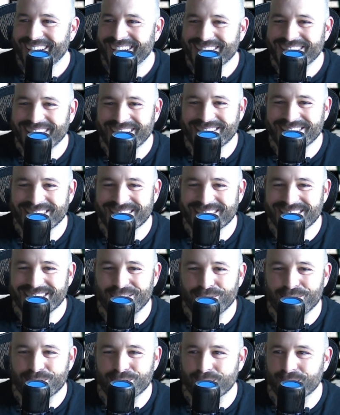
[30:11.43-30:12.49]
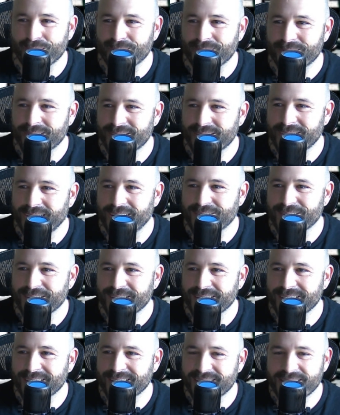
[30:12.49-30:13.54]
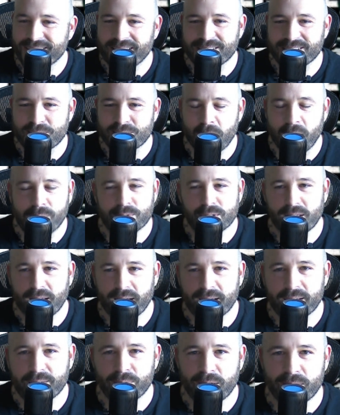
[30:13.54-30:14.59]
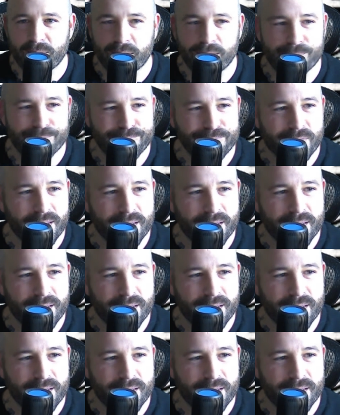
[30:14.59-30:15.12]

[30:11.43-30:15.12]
Nice to see you too, Ivan. That's his mom's login, by the way.